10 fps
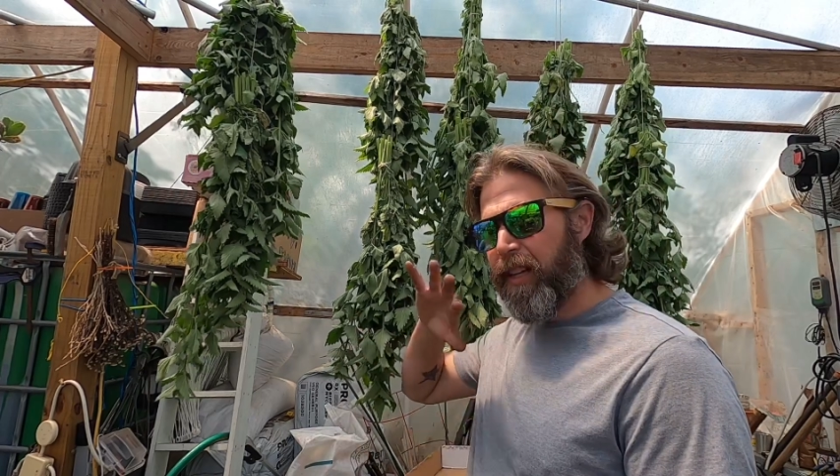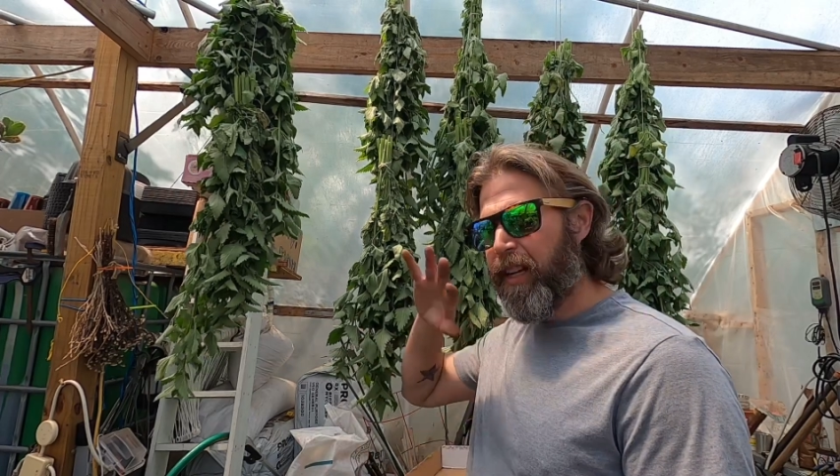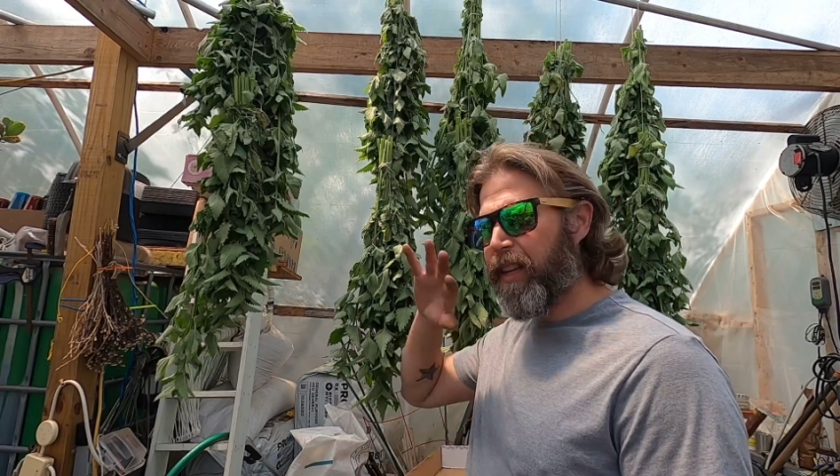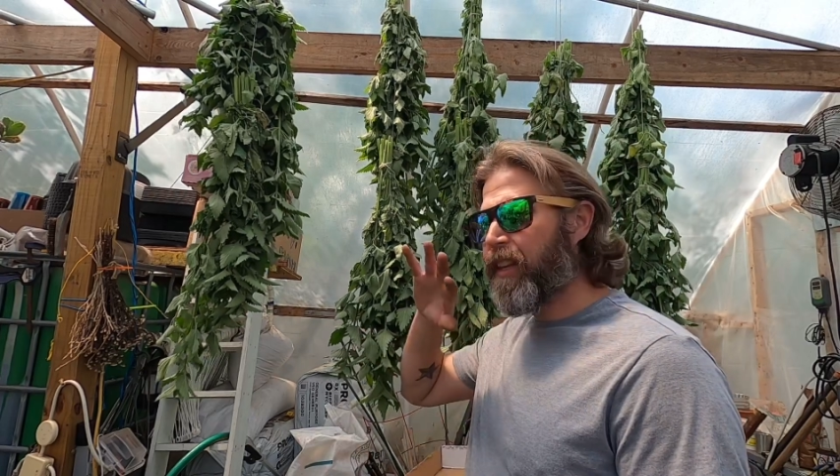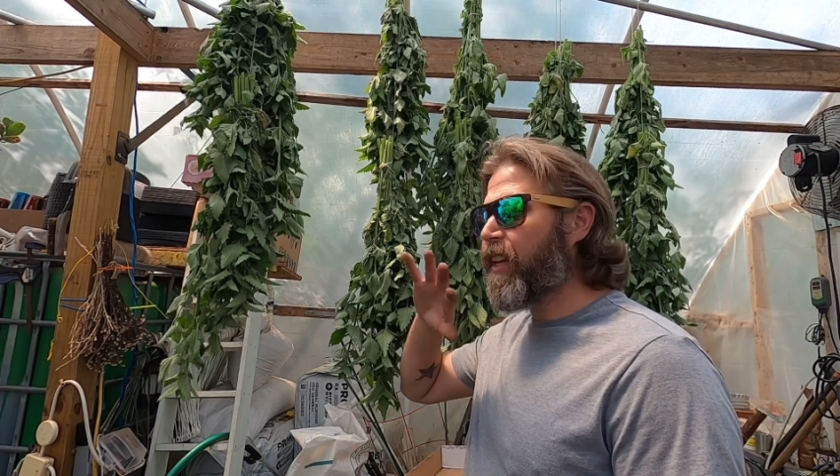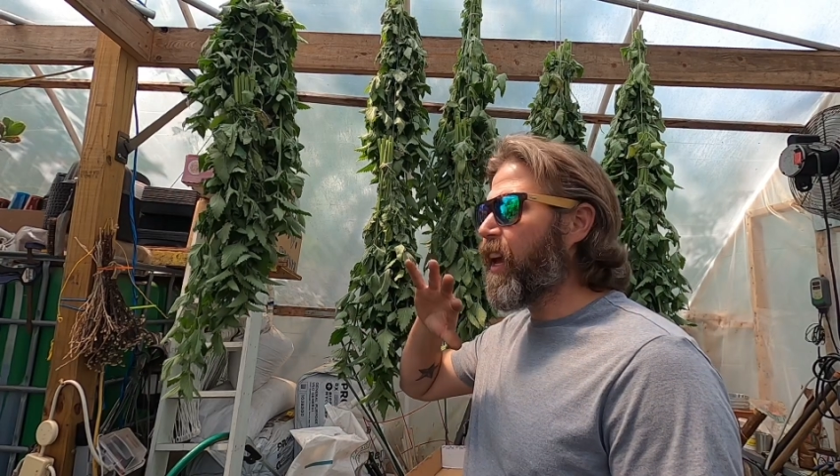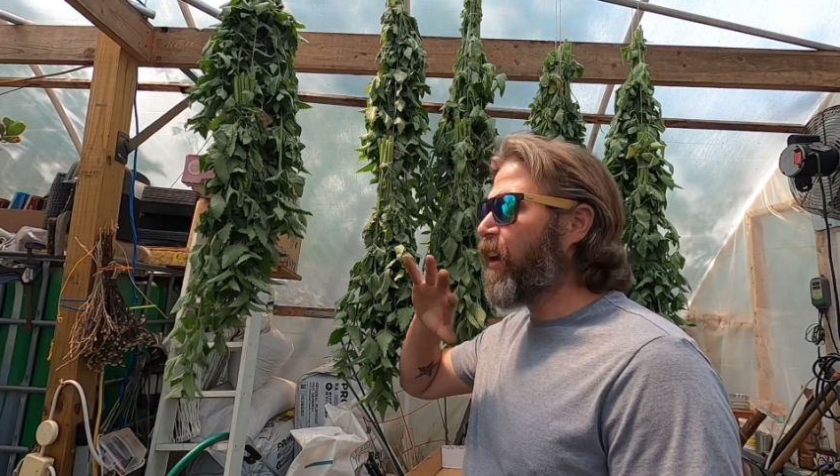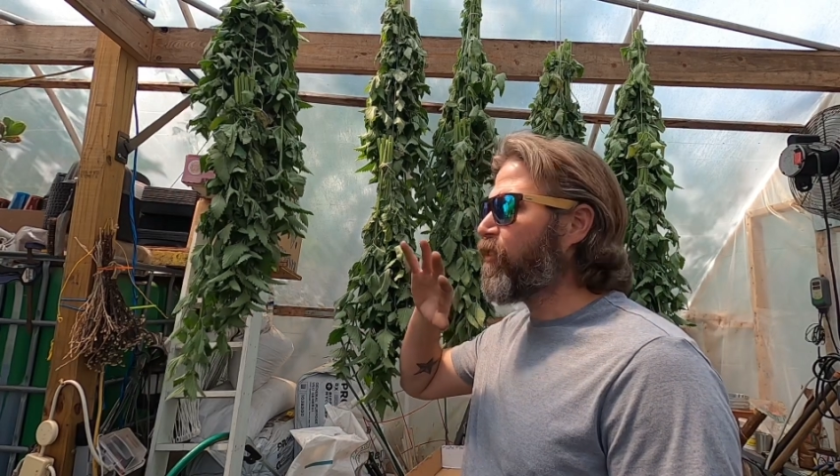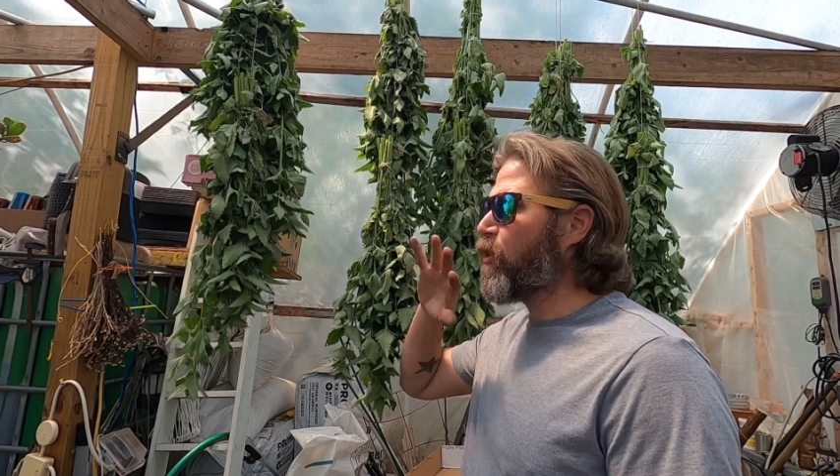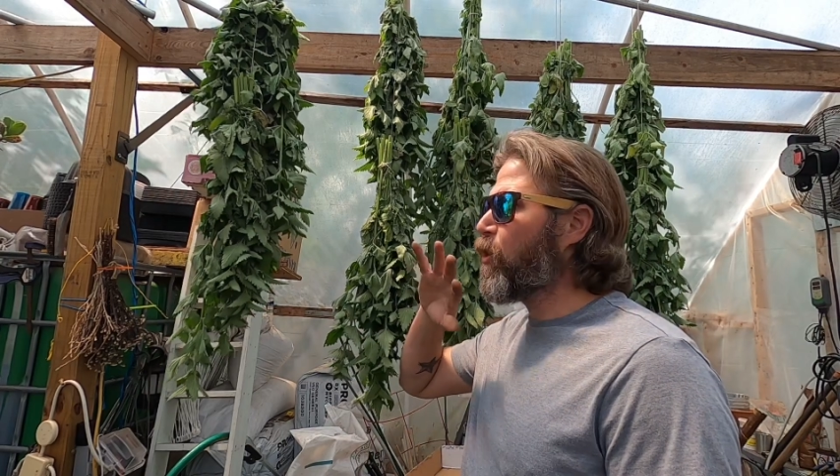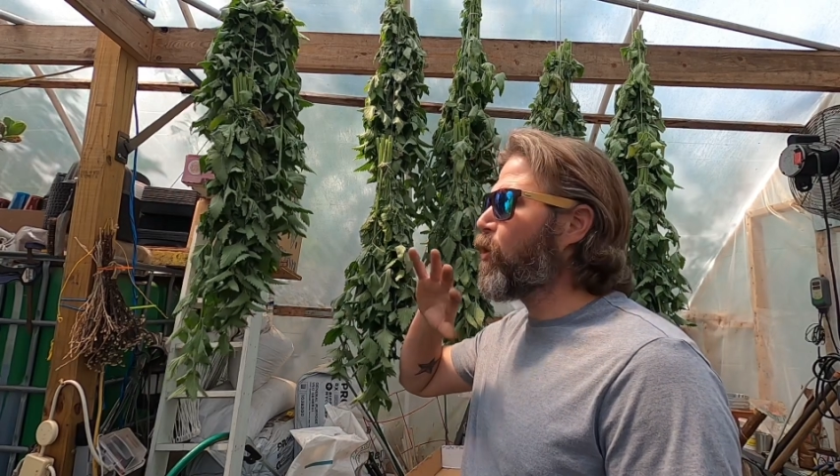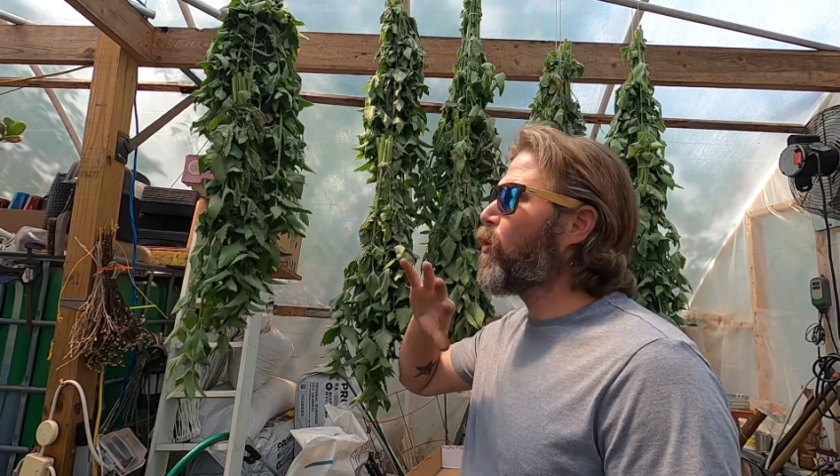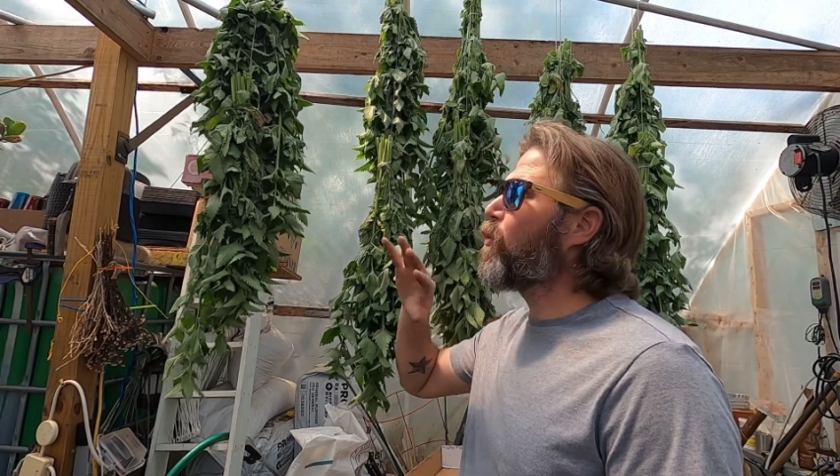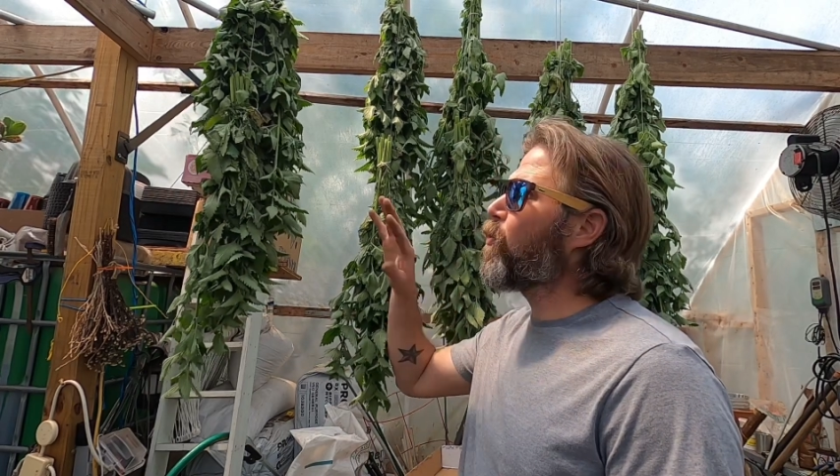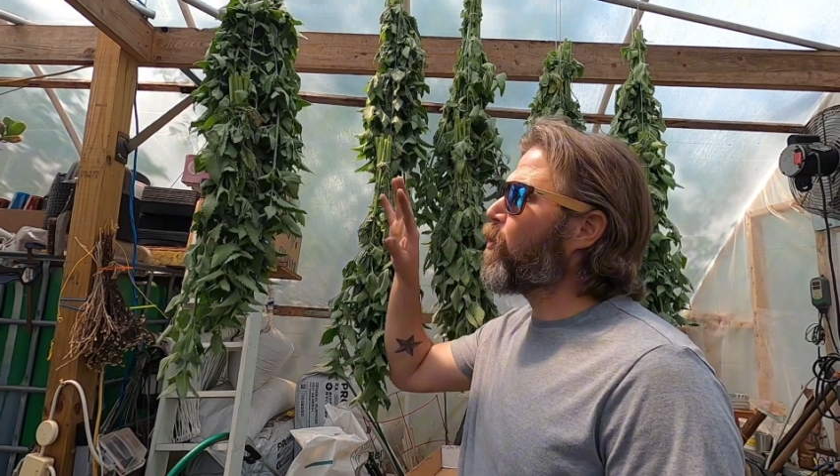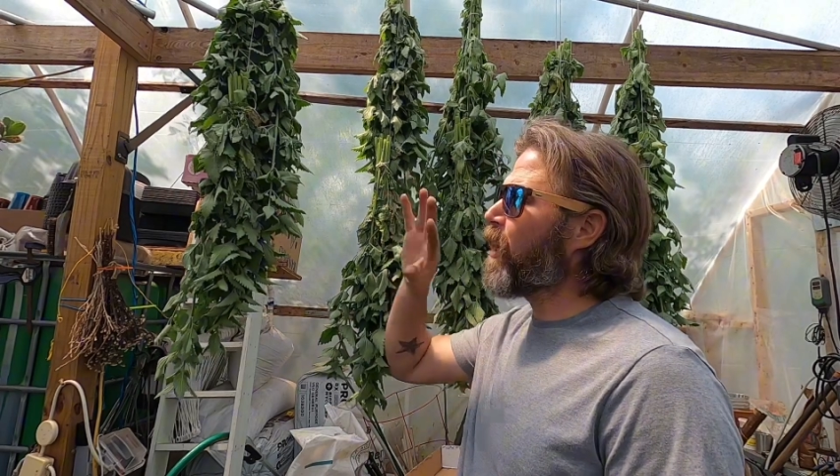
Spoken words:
in the afternoon,